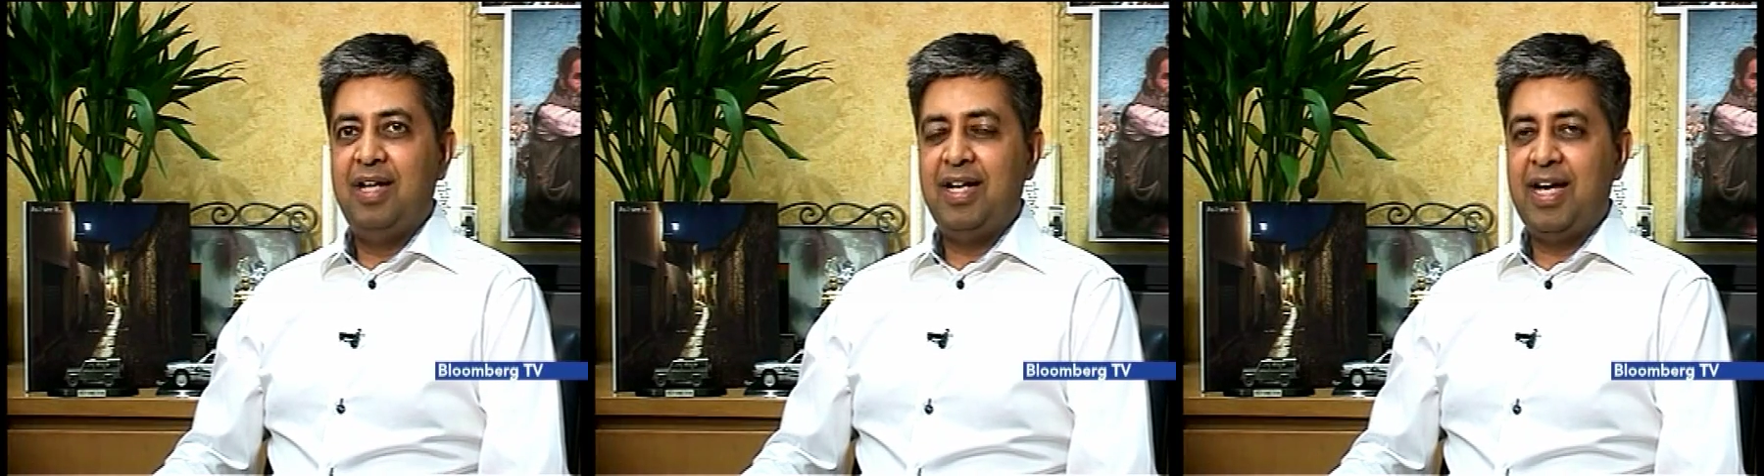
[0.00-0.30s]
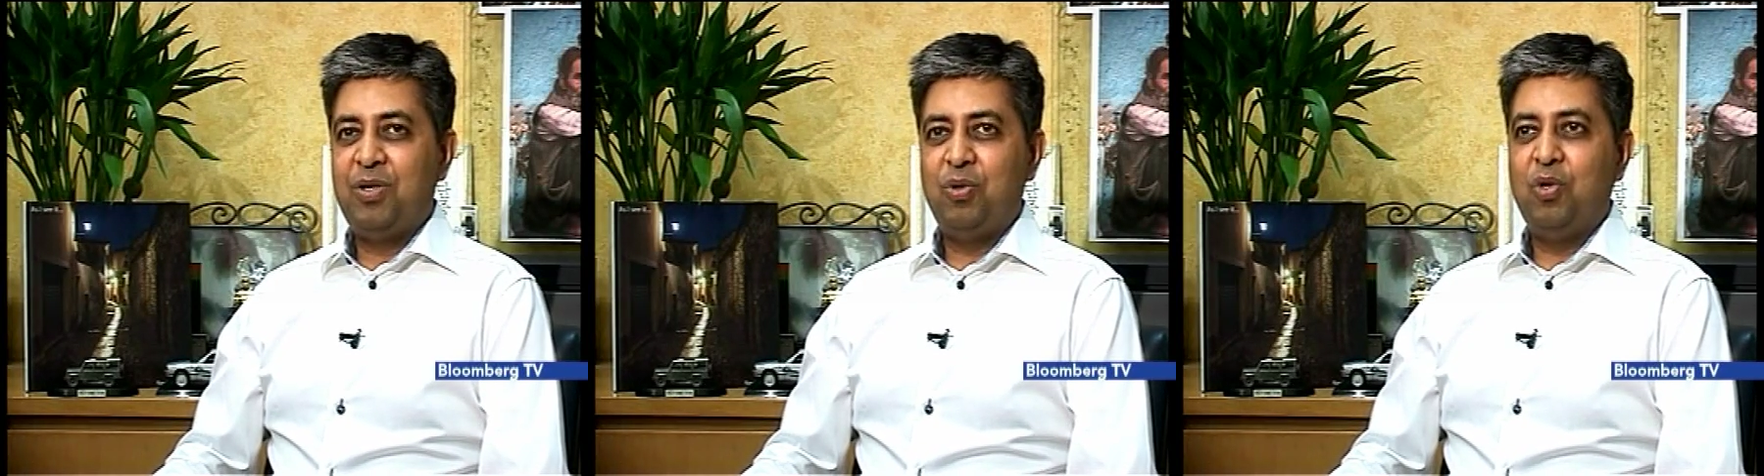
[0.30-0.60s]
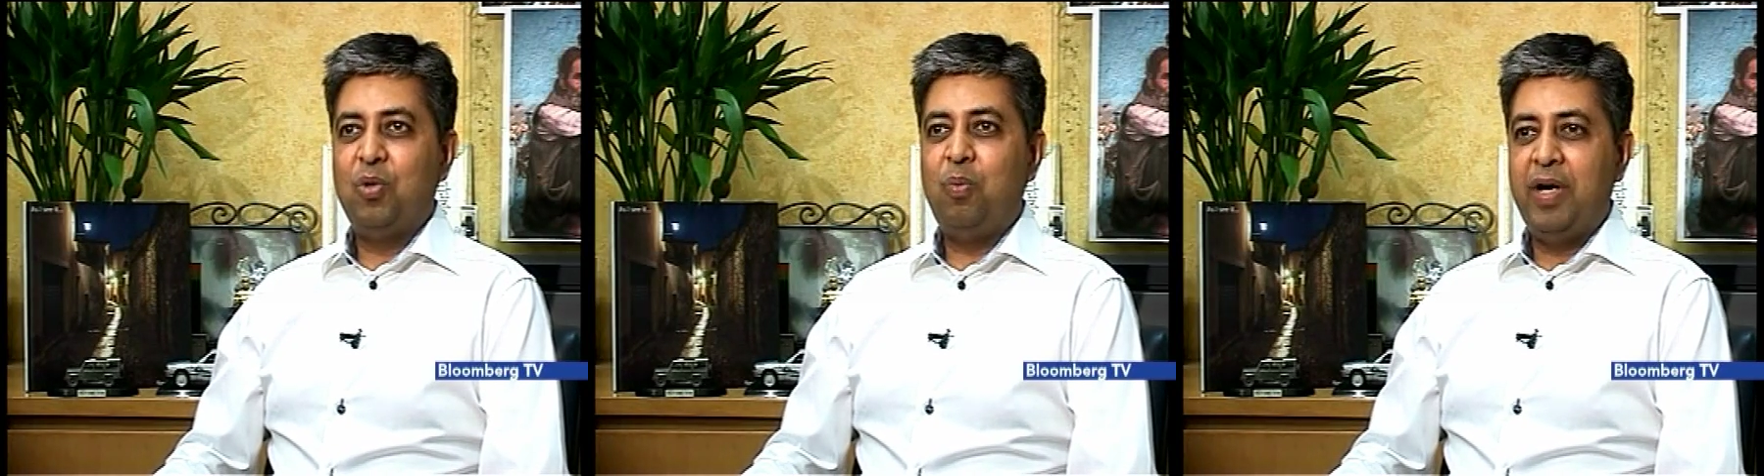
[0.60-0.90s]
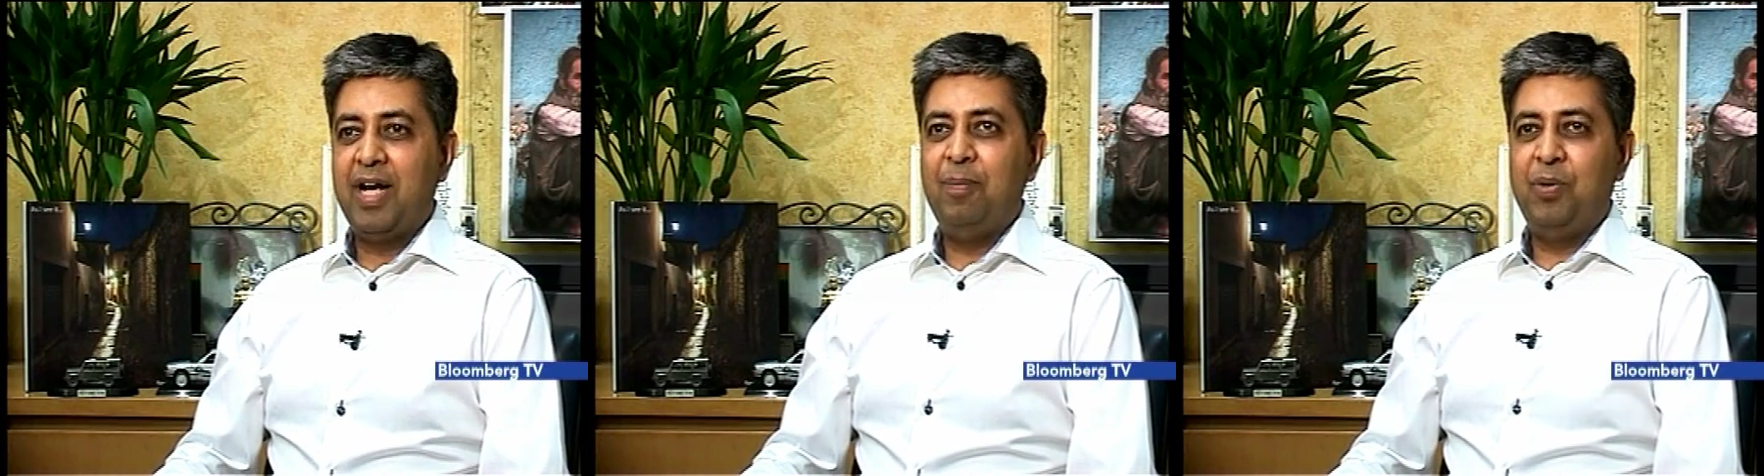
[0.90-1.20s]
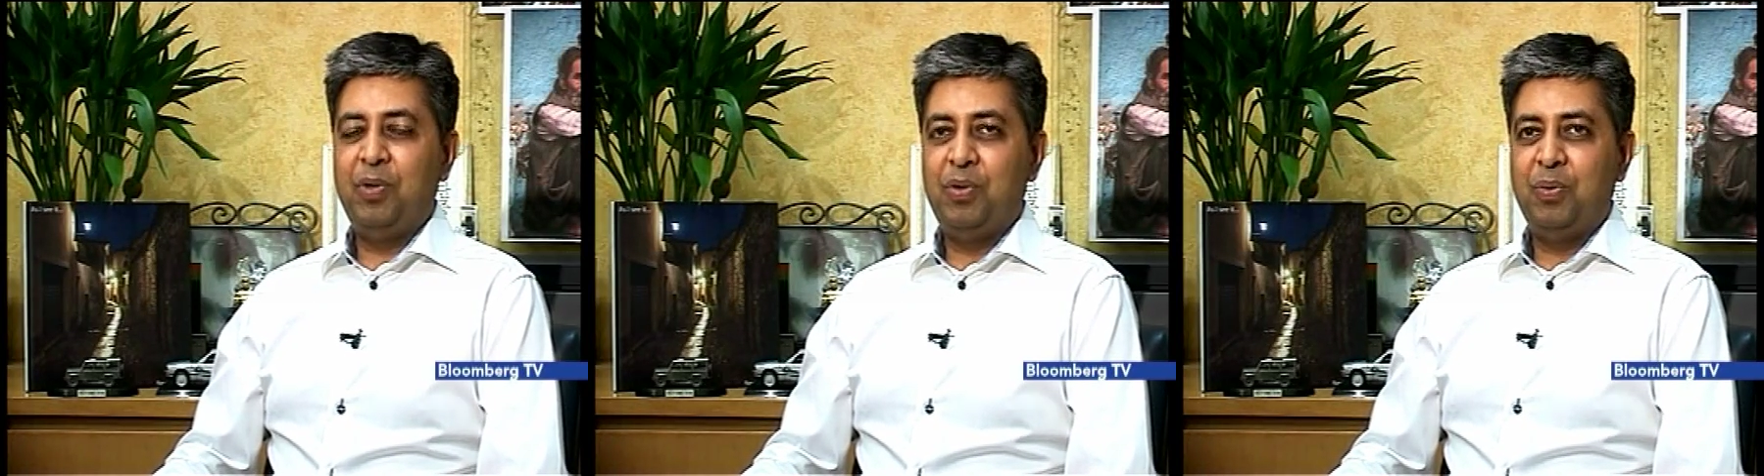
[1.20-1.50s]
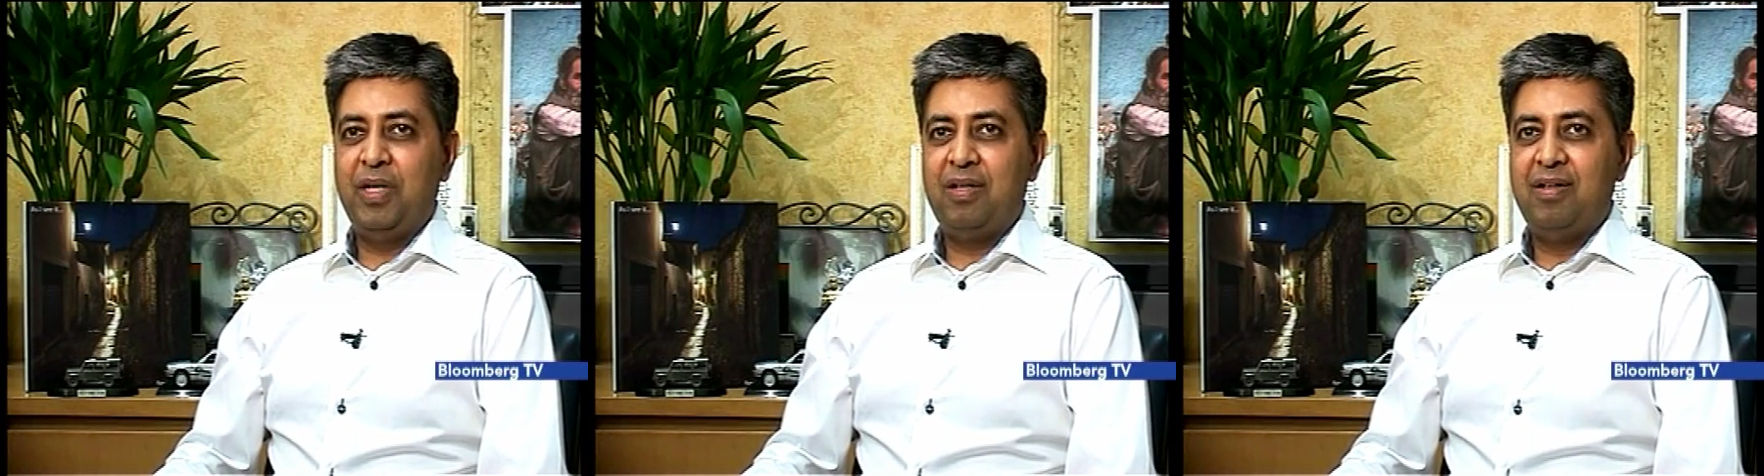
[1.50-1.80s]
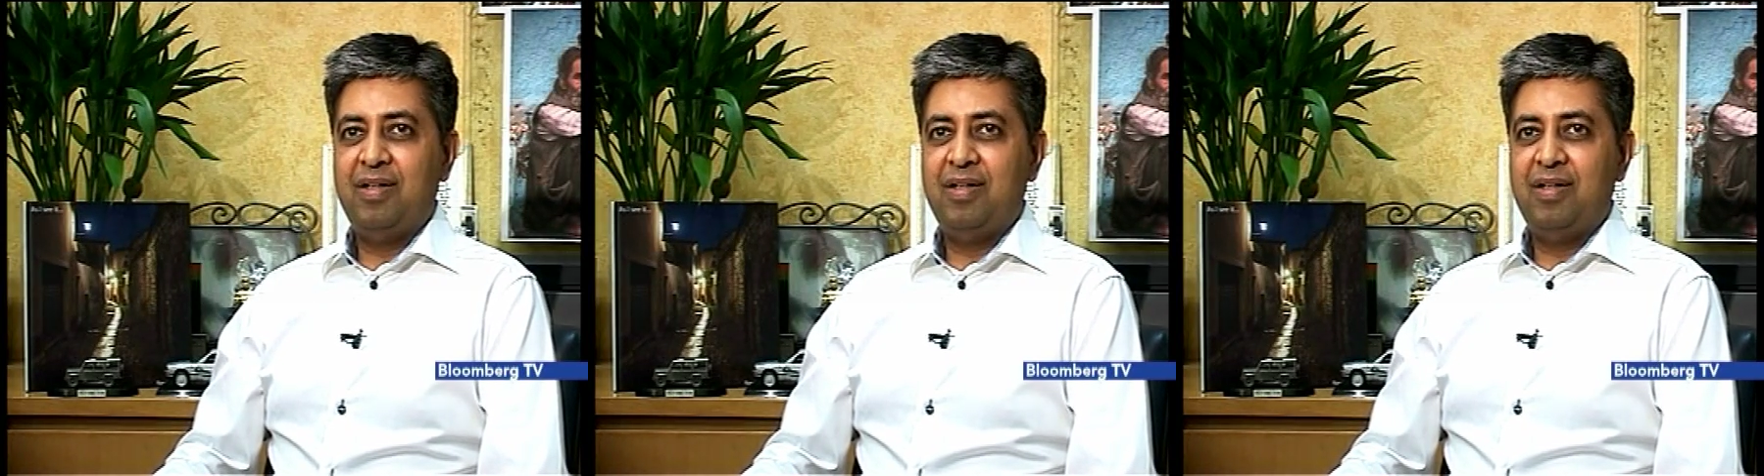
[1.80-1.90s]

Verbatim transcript: And I don't know where I'm going to do it.